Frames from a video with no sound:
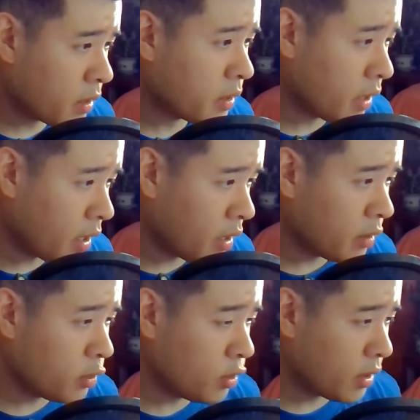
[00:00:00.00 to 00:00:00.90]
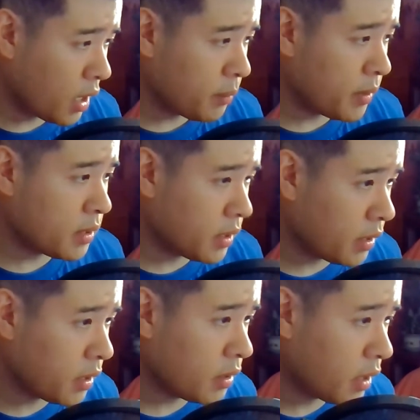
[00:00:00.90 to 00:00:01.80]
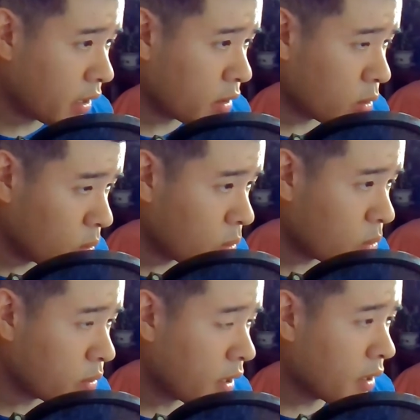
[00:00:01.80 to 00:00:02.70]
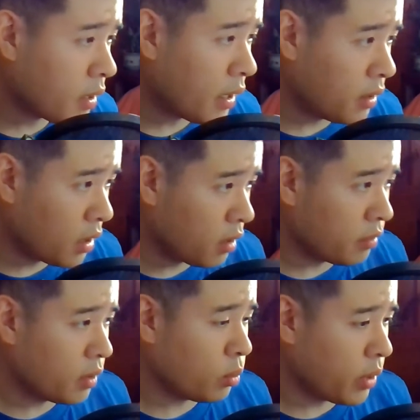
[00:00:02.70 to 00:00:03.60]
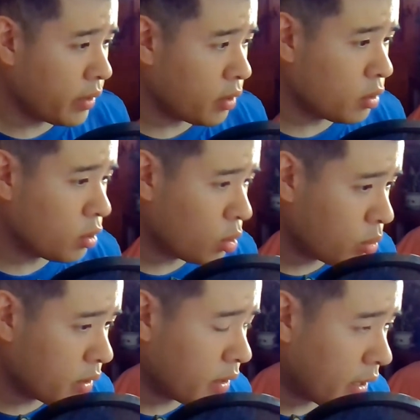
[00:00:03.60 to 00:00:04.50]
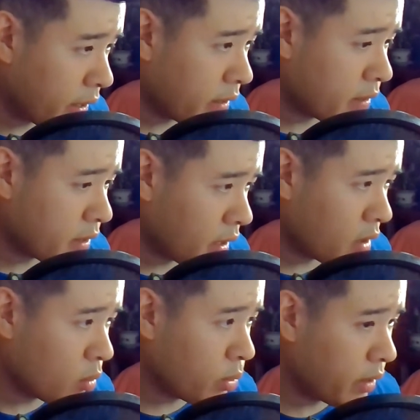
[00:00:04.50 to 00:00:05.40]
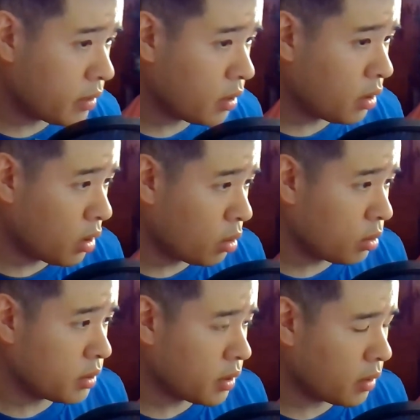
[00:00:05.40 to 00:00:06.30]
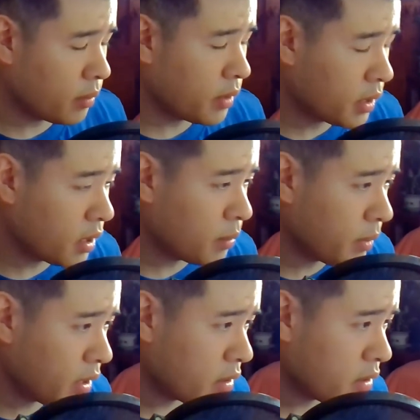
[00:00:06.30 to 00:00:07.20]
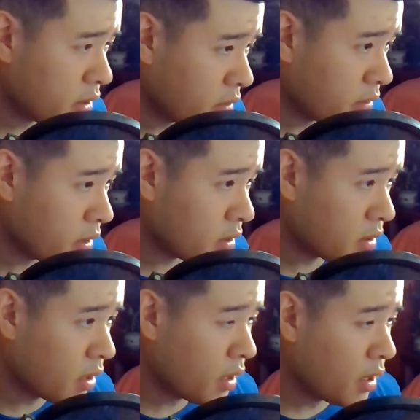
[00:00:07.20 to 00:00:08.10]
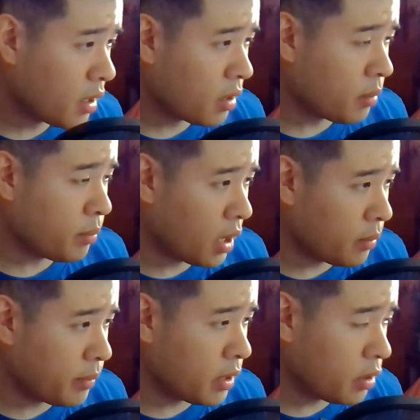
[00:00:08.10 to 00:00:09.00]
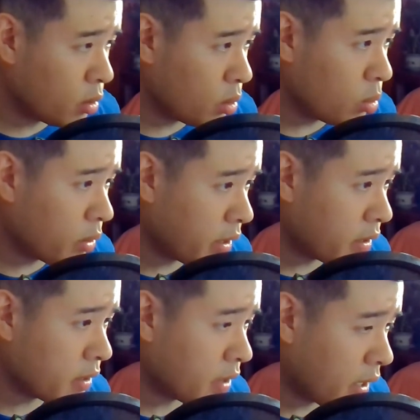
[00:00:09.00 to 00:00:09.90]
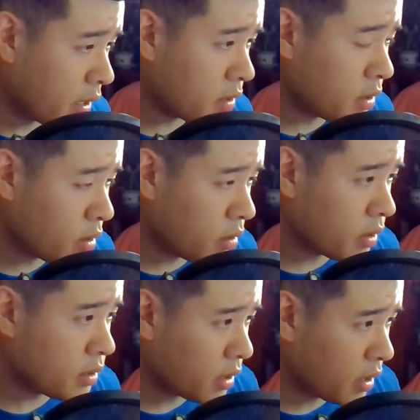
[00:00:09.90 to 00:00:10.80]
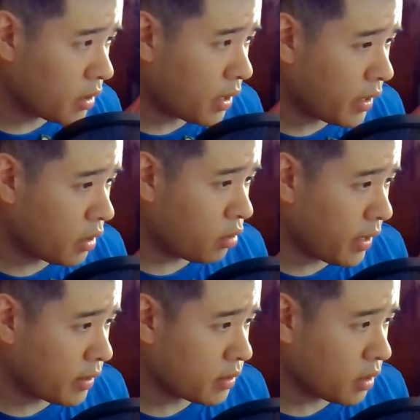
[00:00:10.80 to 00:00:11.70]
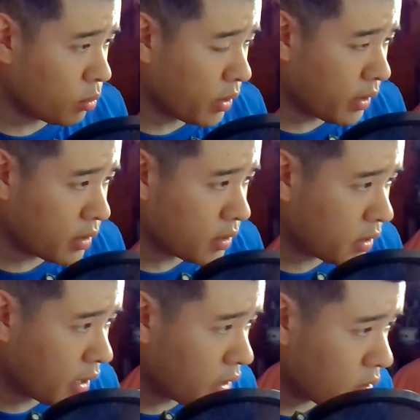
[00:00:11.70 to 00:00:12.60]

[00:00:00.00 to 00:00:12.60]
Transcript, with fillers: Yeah, you got me singing like, ooh, I love it when you do it like that. And when you're closer, give me the shivers. Baby, you wanna dance till the sunlight cracks. And when they say the